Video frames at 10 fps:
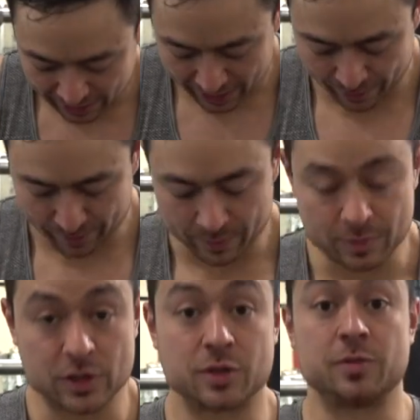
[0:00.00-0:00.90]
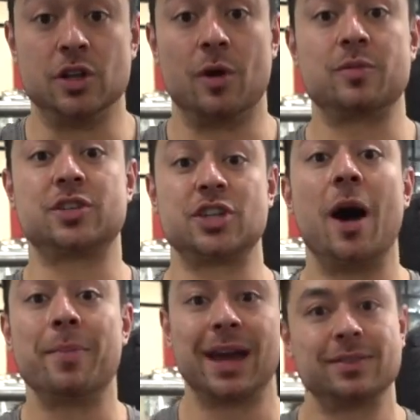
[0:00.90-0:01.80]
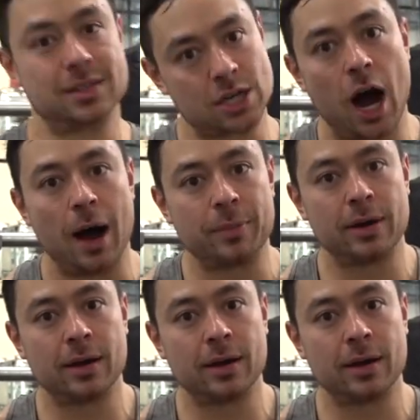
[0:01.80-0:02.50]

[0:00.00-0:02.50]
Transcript: um, you know stopping at the top.